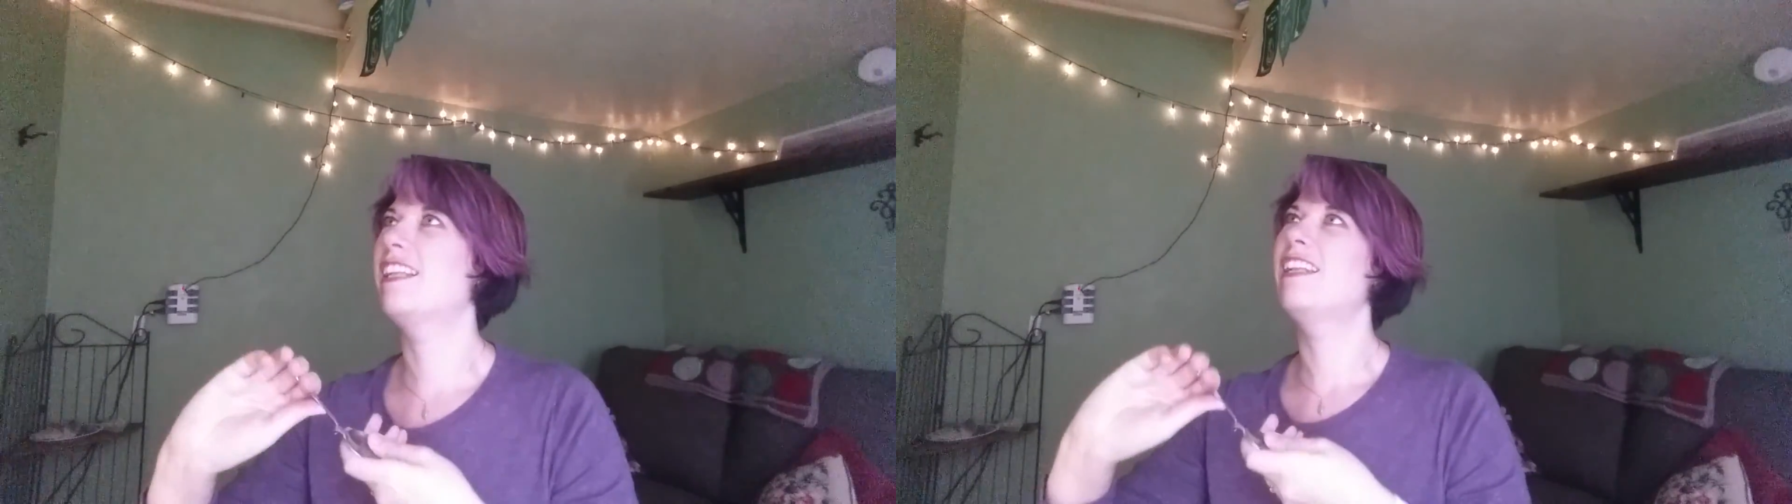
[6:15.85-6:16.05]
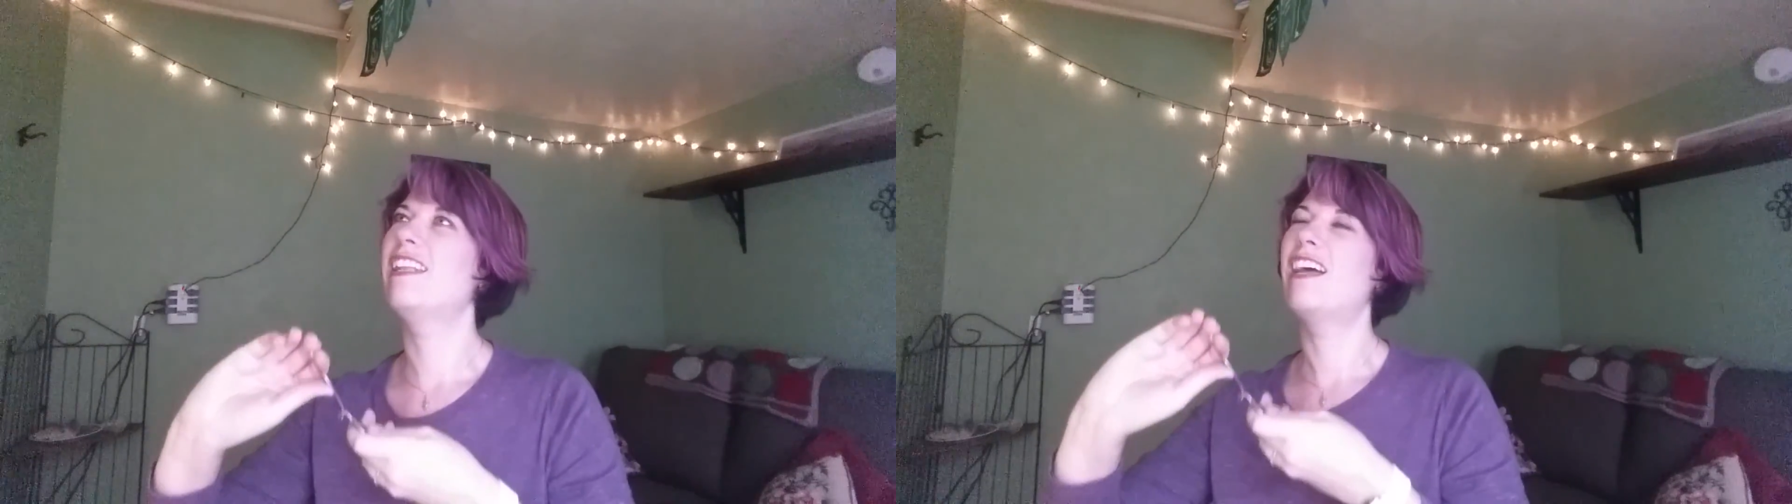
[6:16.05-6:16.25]

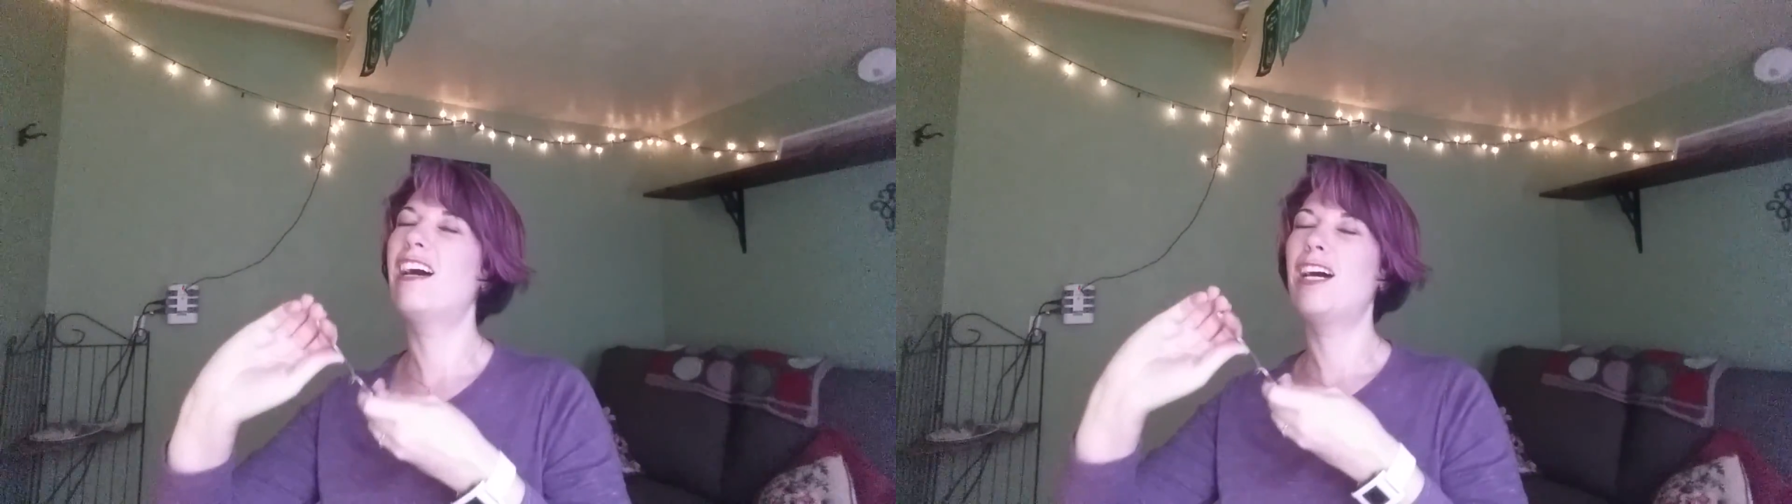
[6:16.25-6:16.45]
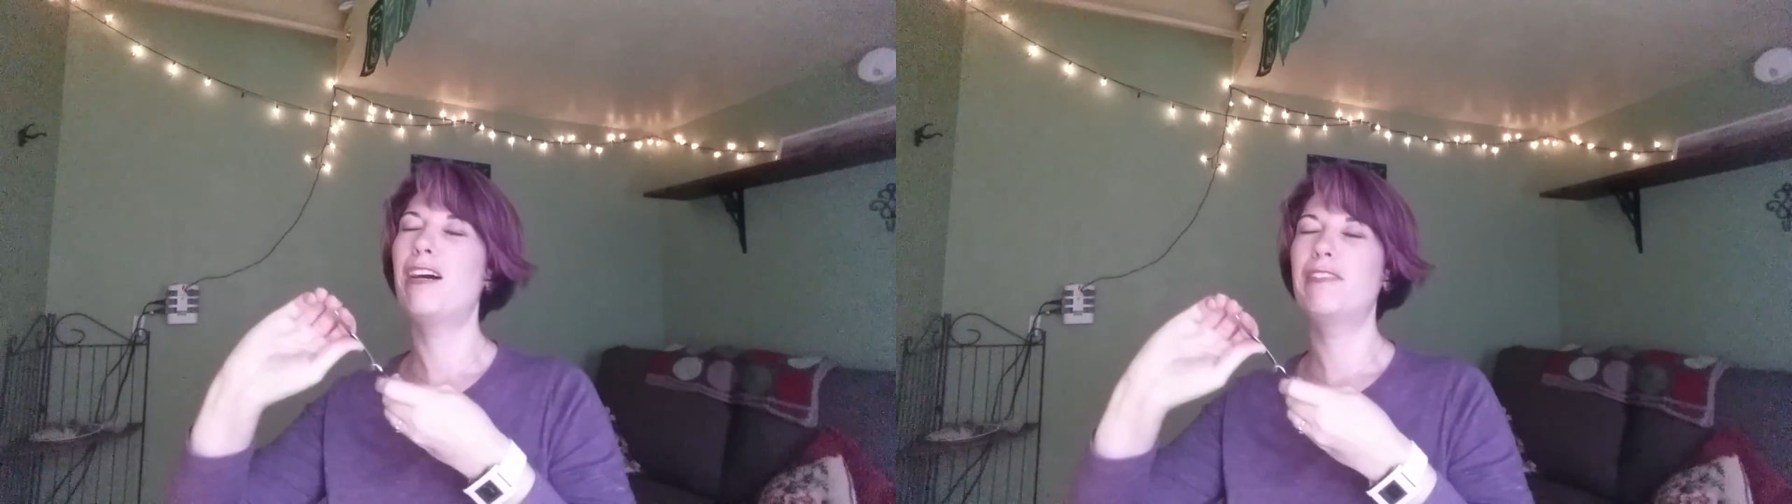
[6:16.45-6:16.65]

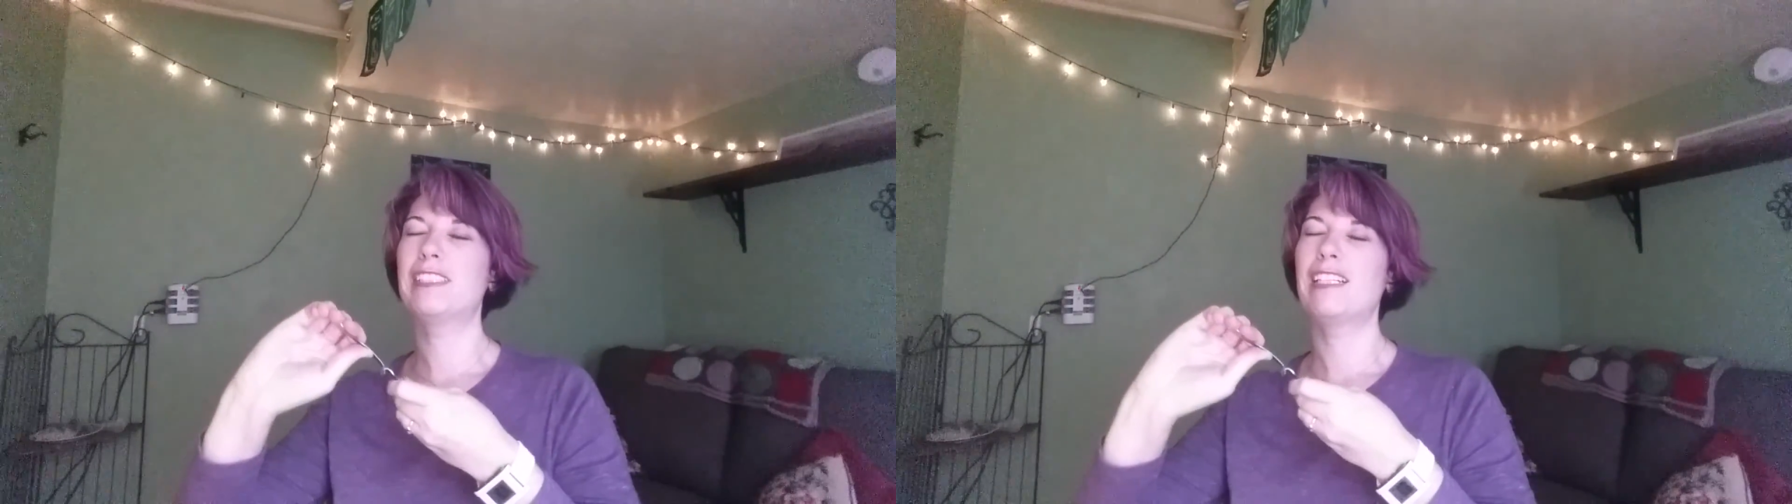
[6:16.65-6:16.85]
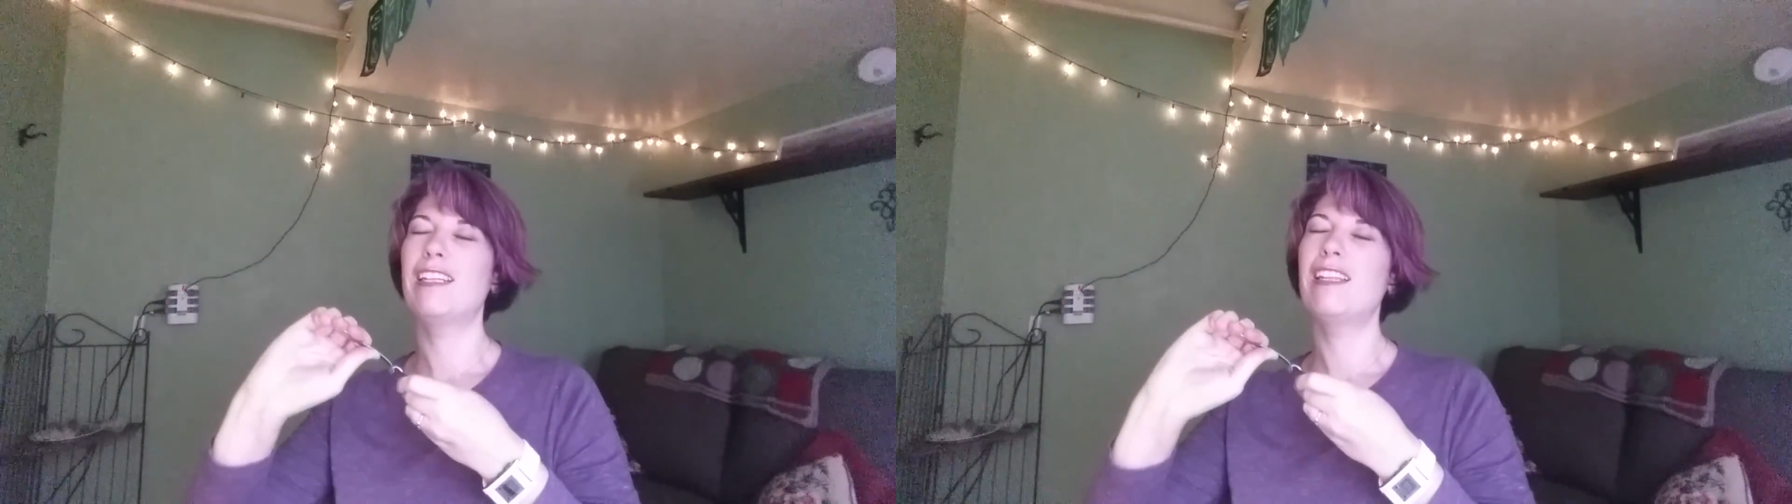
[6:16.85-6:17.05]
loved
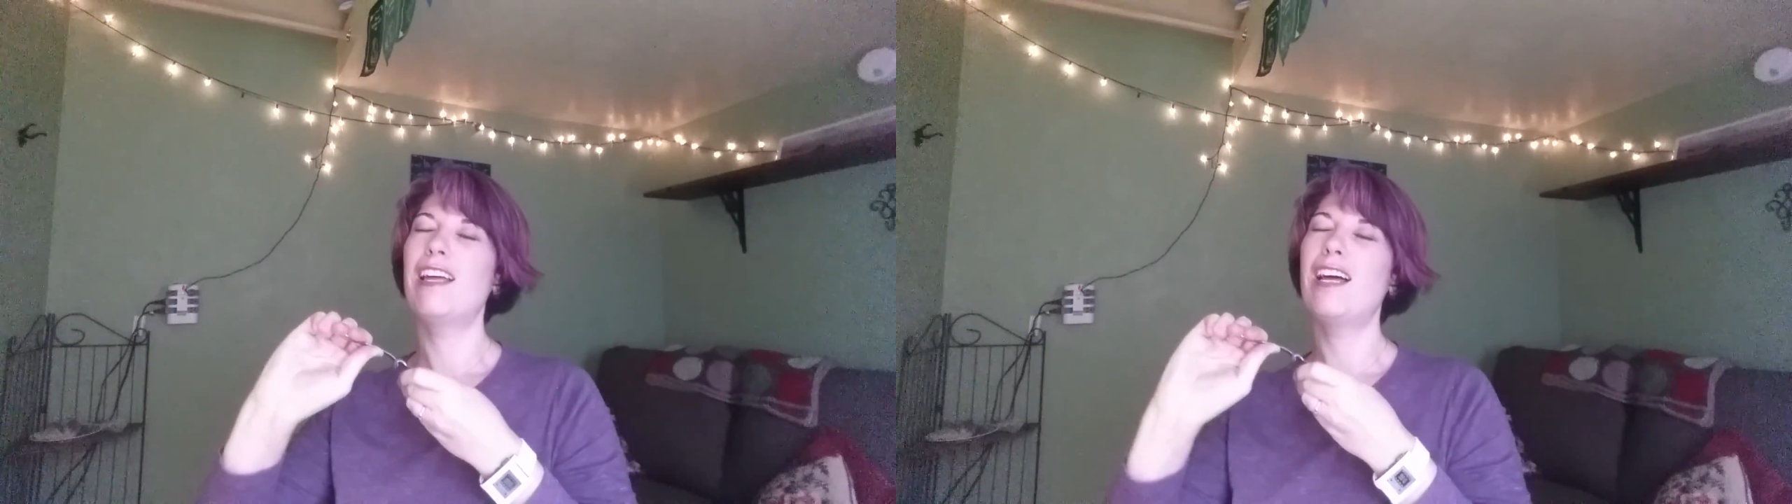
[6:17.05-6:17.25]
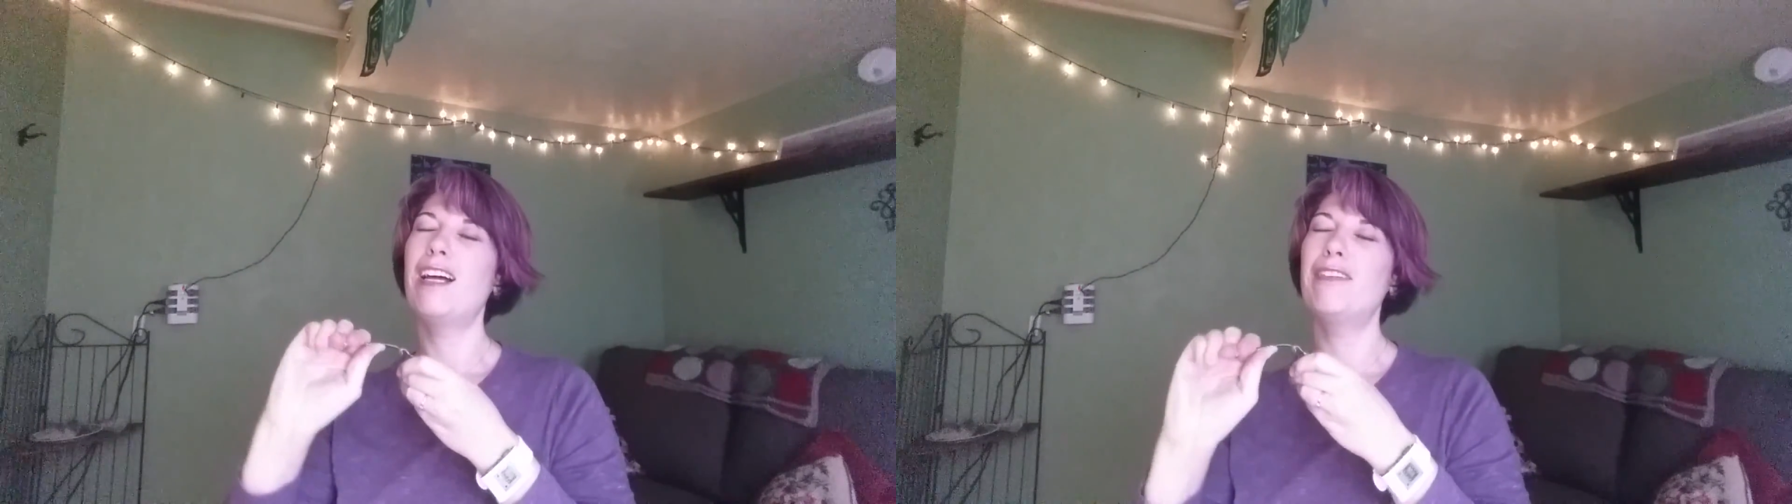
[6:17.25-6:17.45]
is I
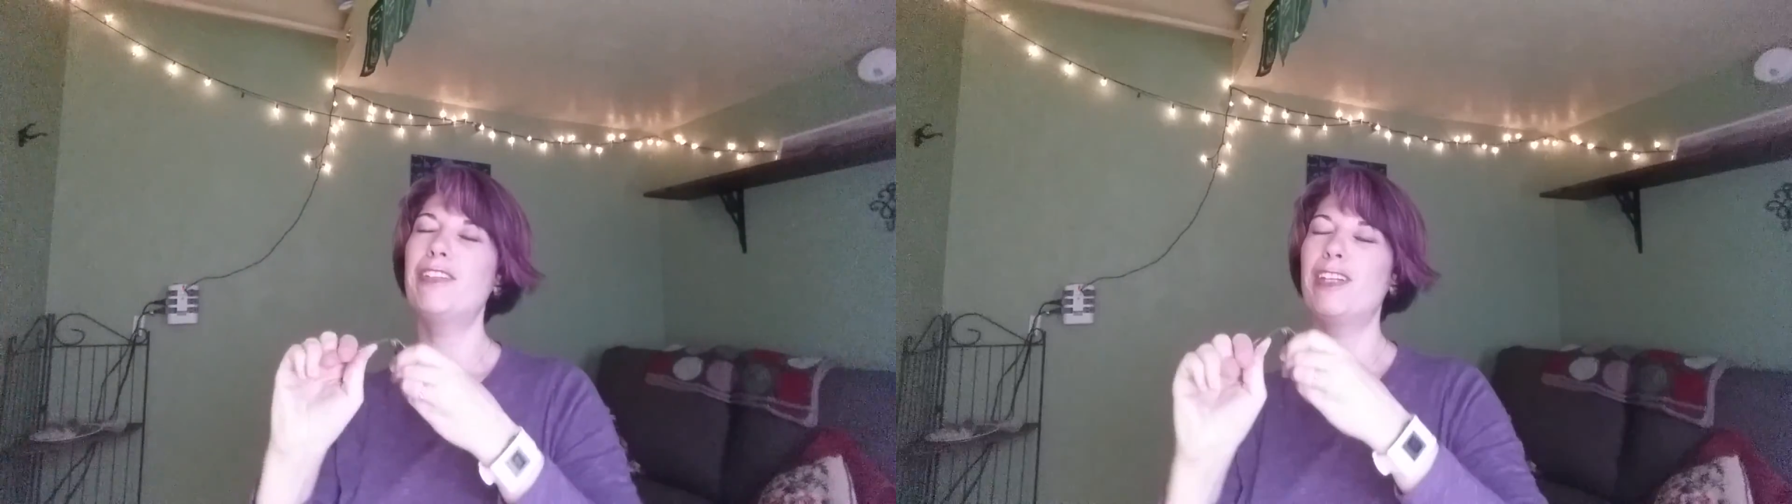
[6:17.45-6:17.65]
loved